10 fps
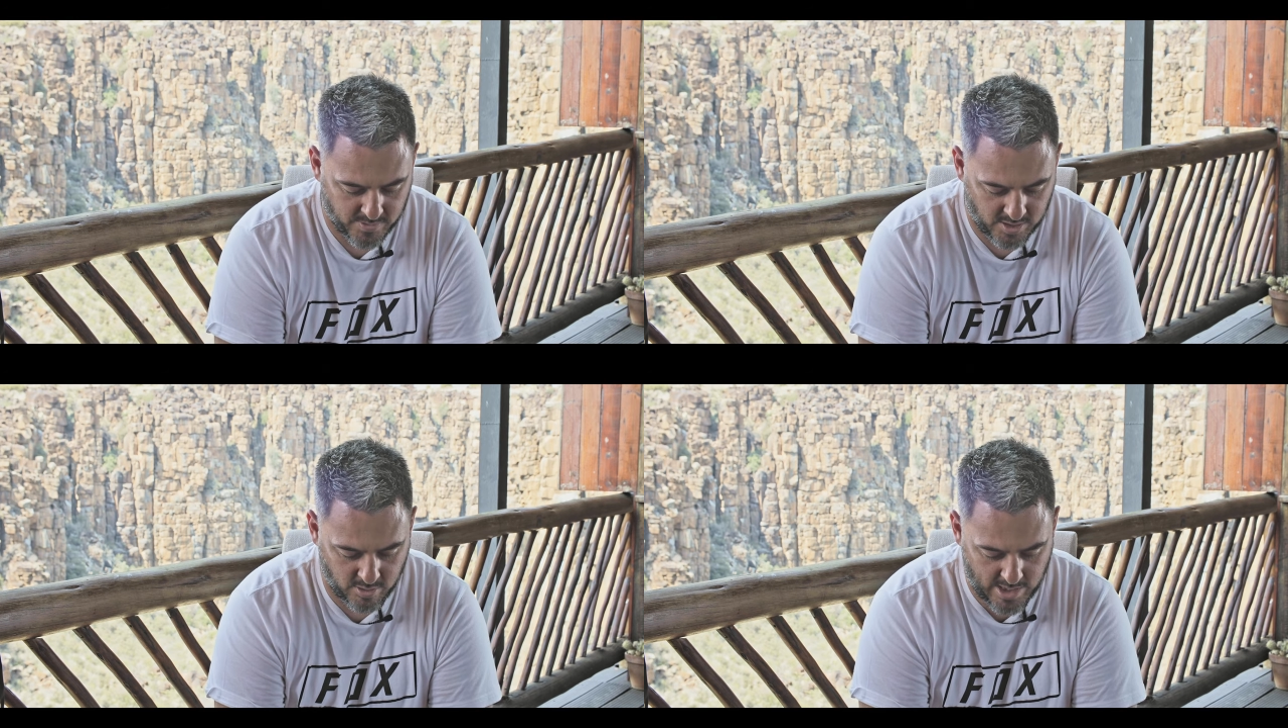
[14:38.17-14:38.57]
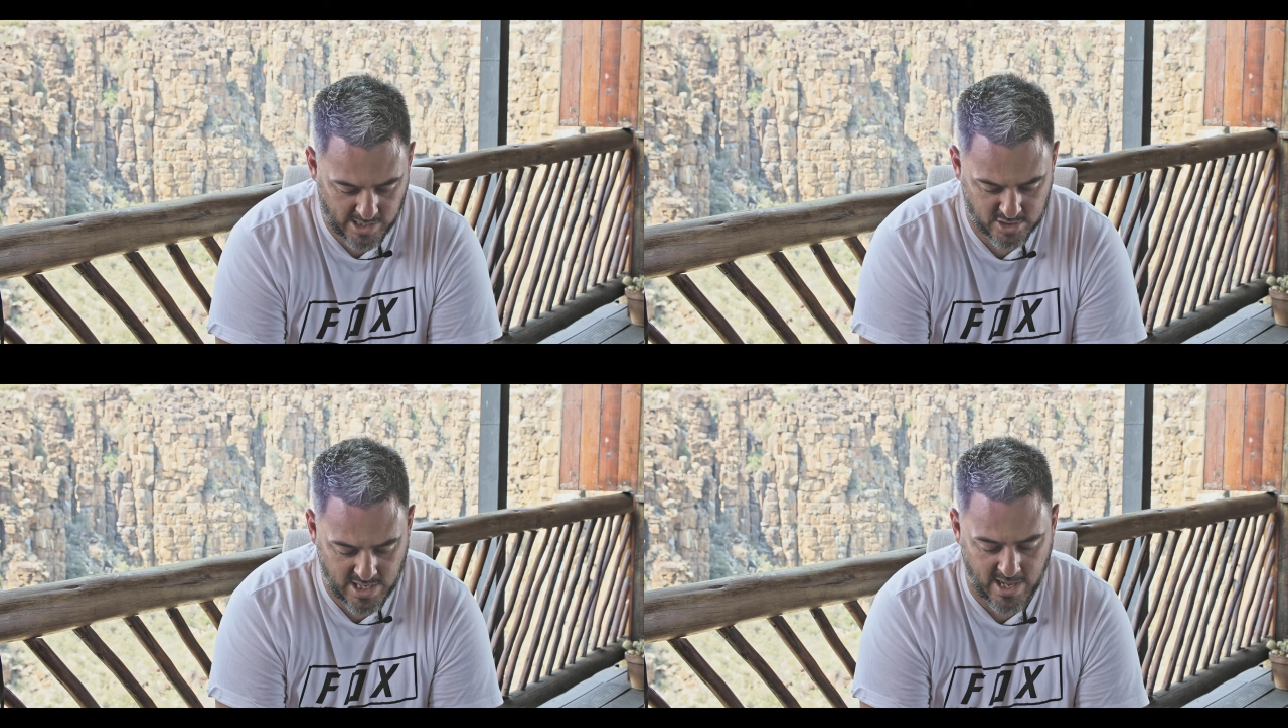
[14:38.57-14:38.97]
you
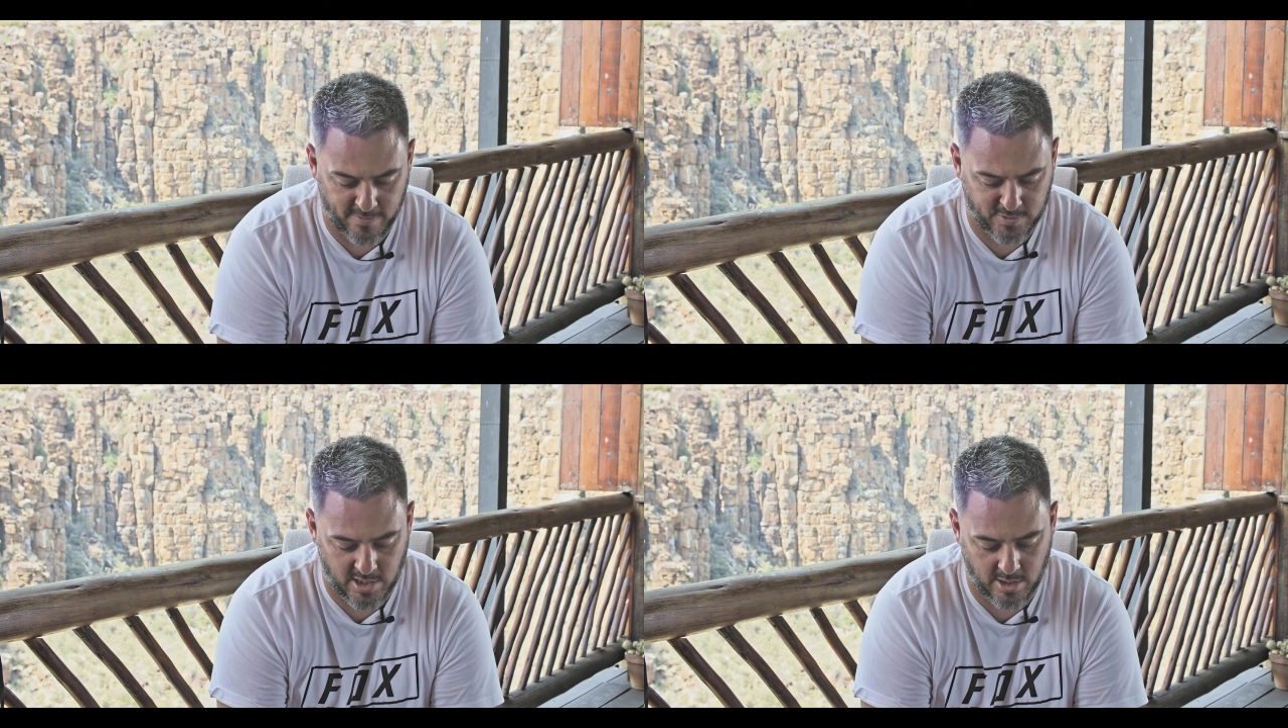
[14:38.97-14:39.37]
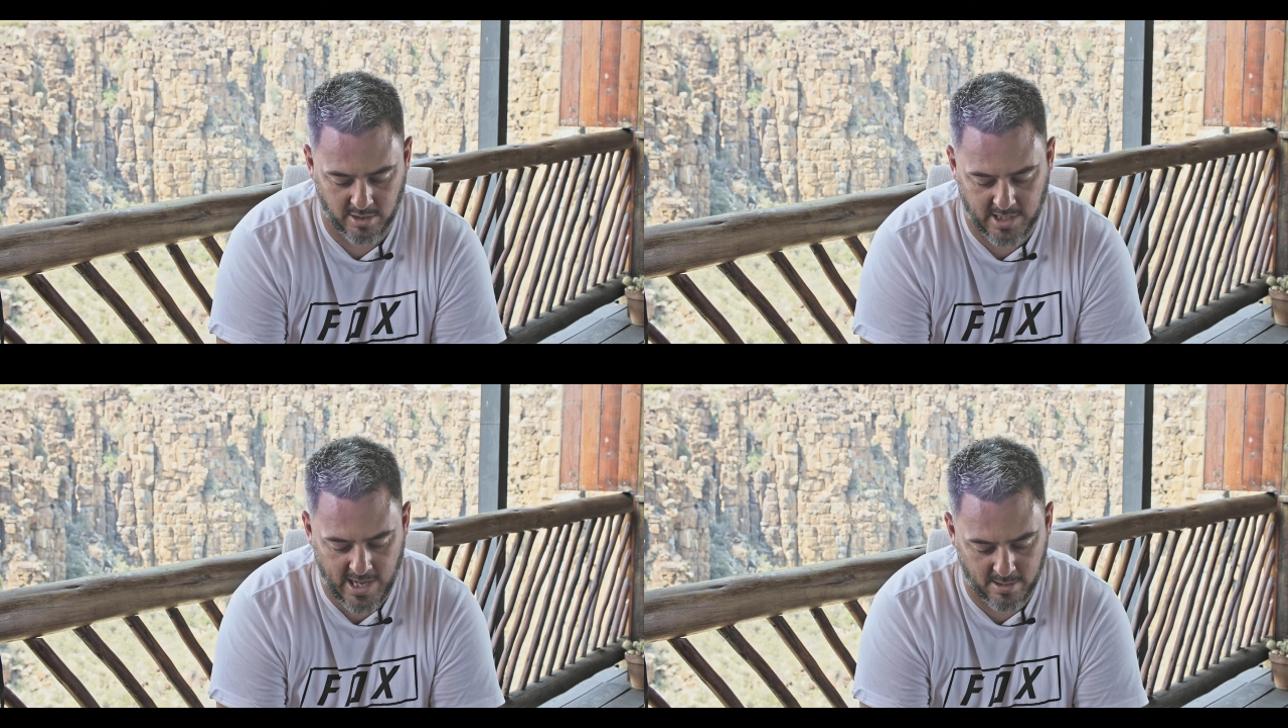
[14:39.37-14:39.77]
actually have to go
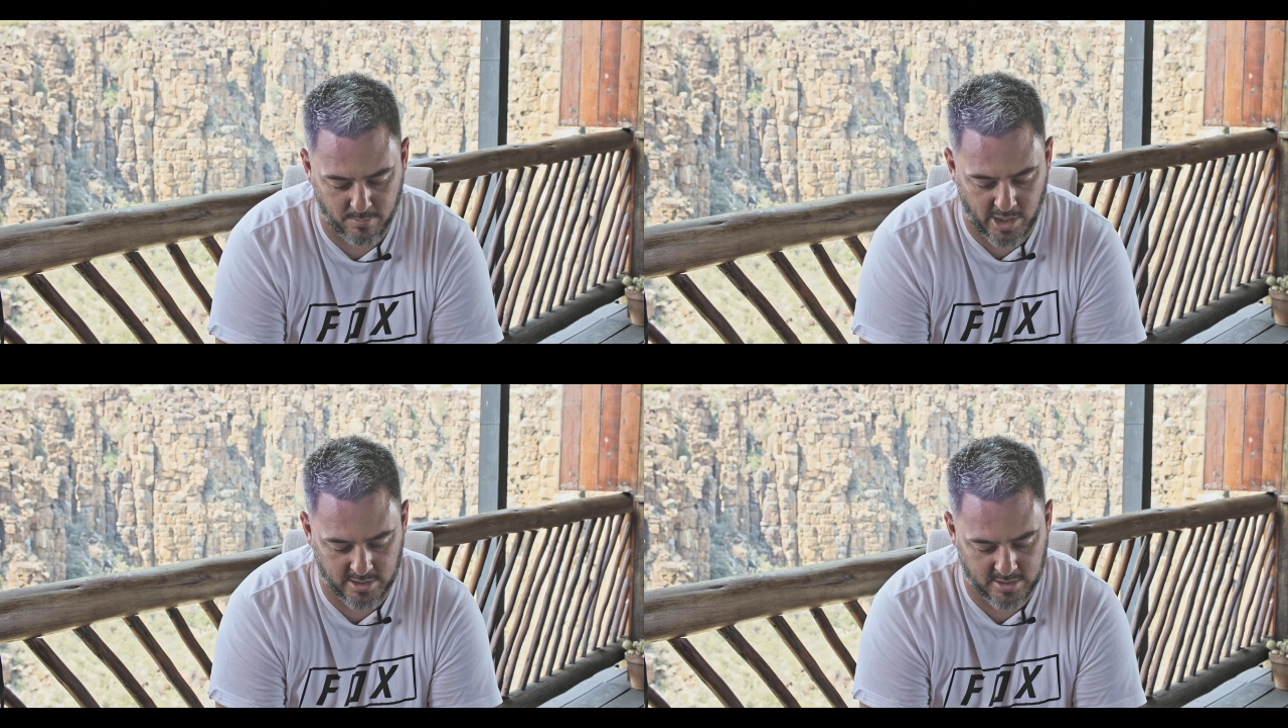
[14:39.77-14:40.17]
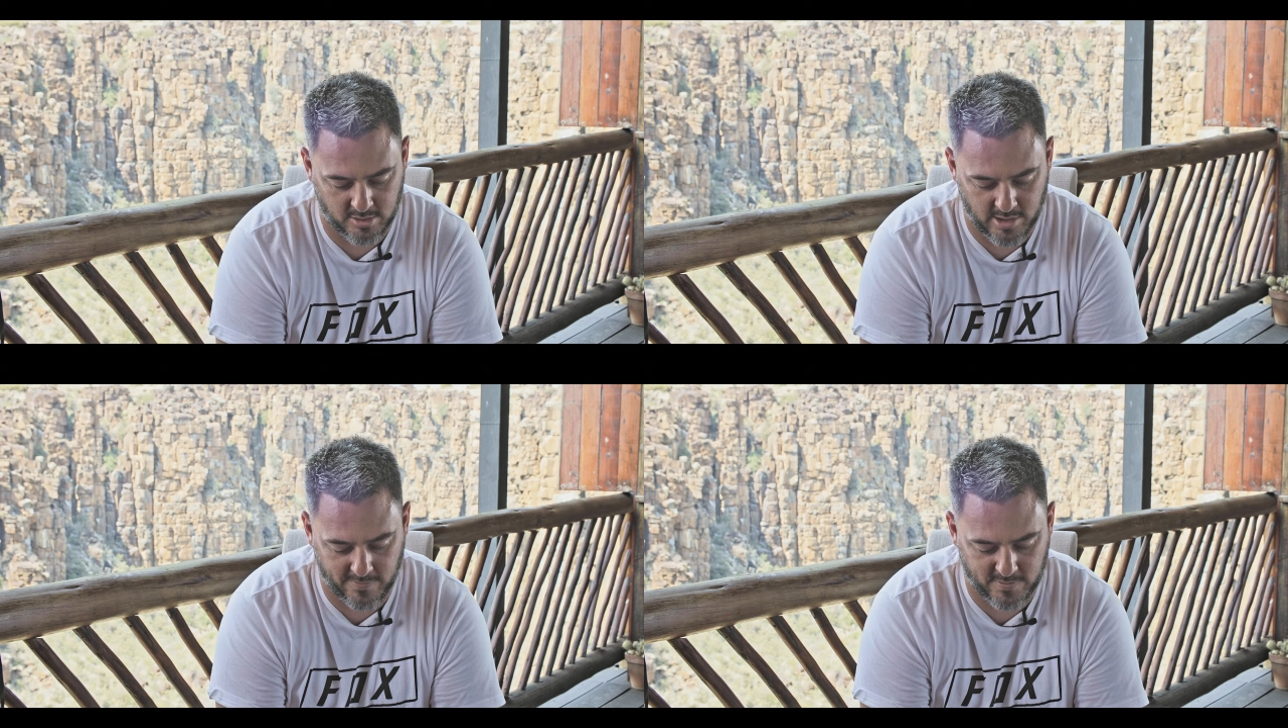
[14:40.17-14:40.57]
and calibrate it.
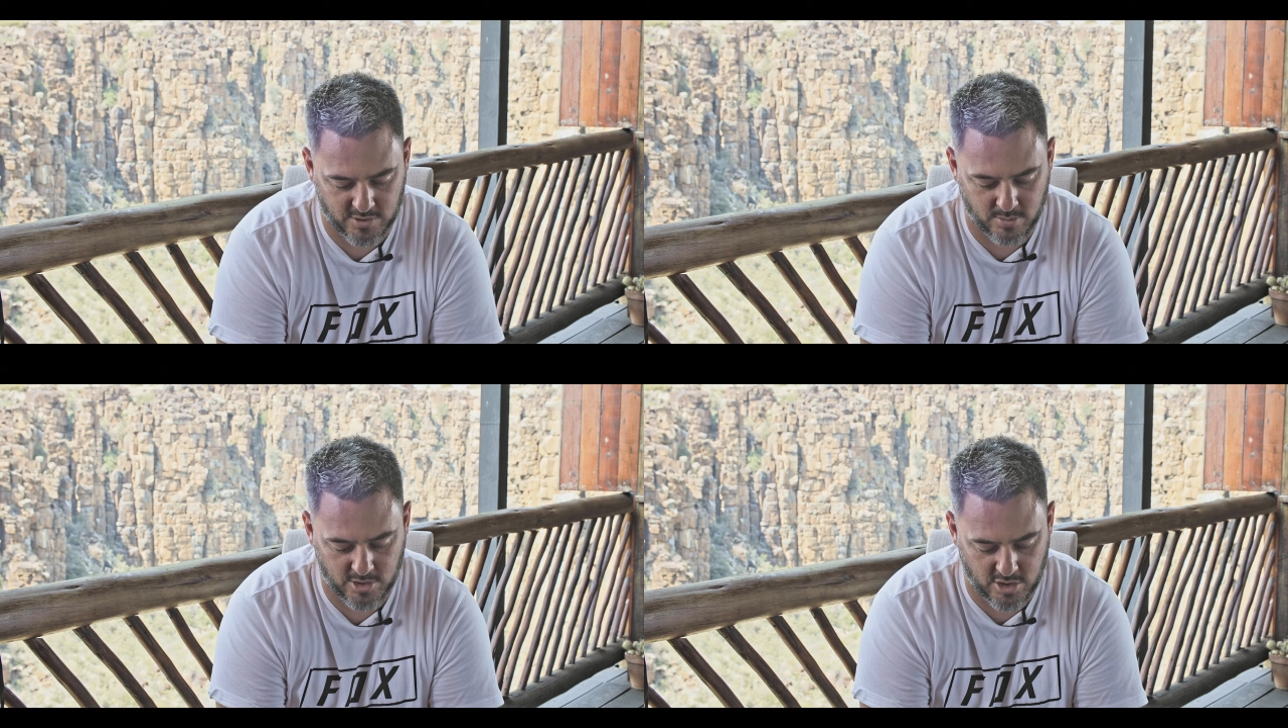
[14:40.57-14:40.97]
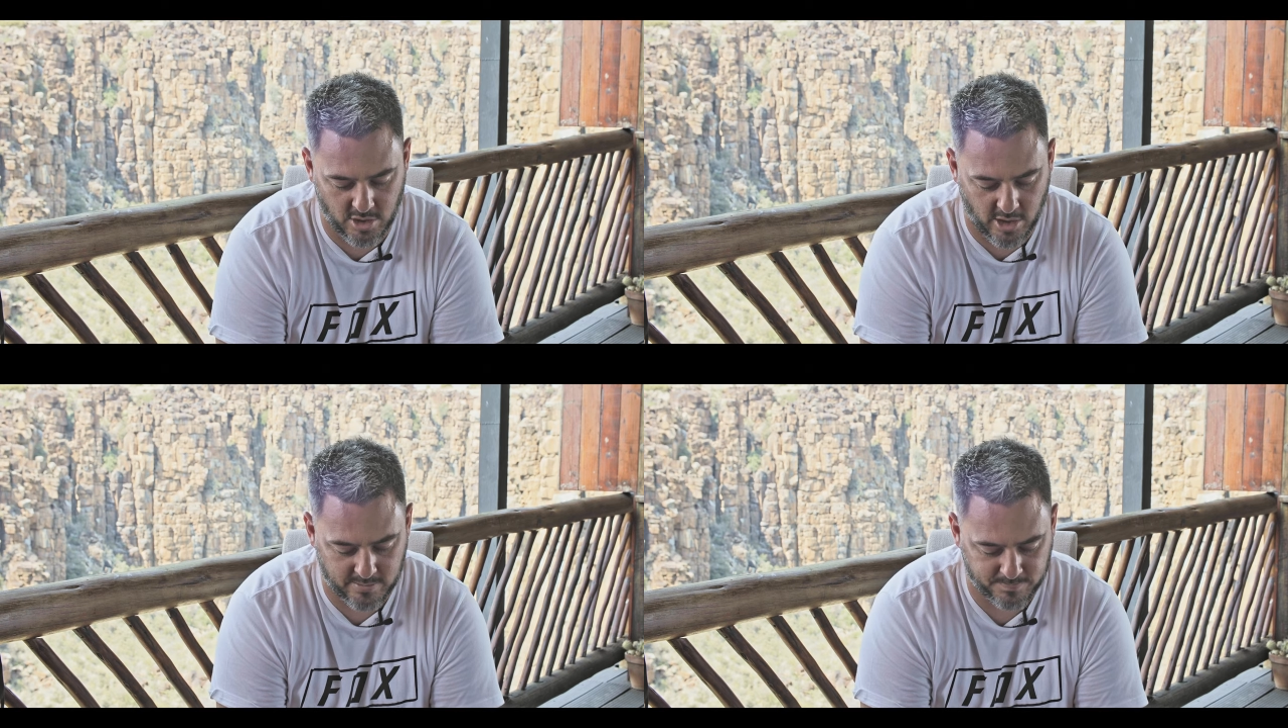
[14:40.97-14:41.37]
You have to switch it
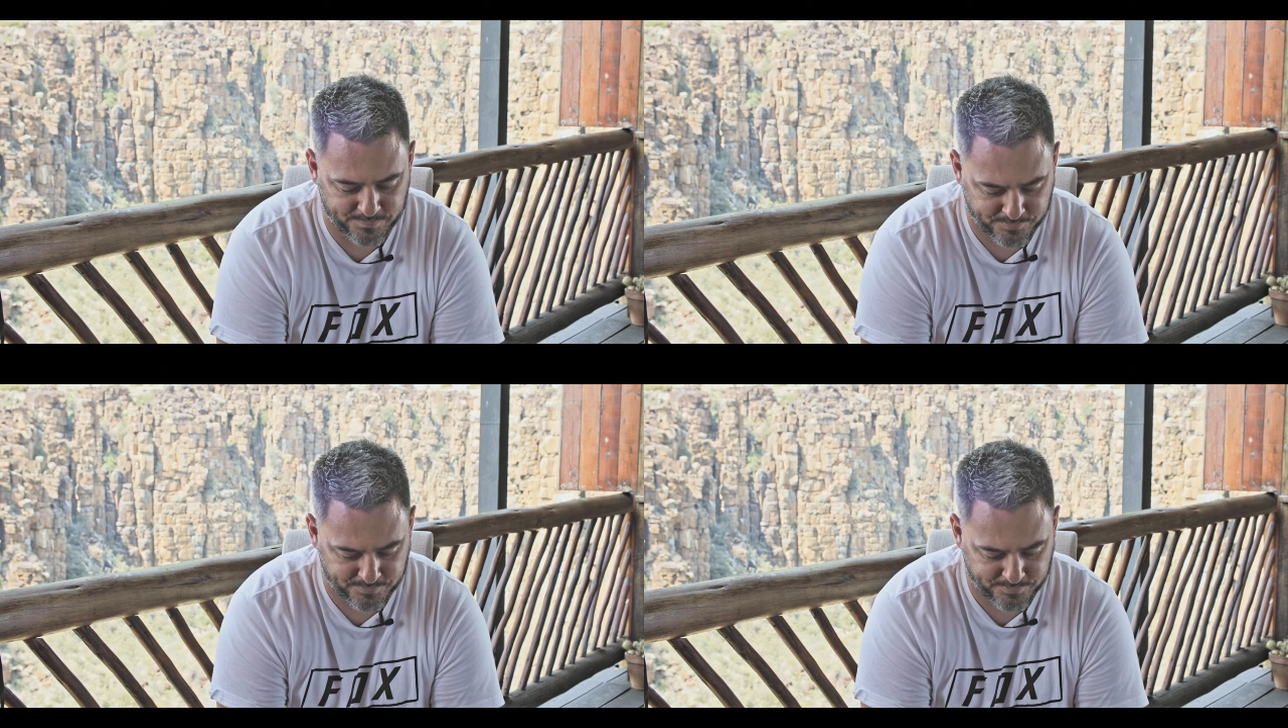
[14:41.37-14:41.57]
on.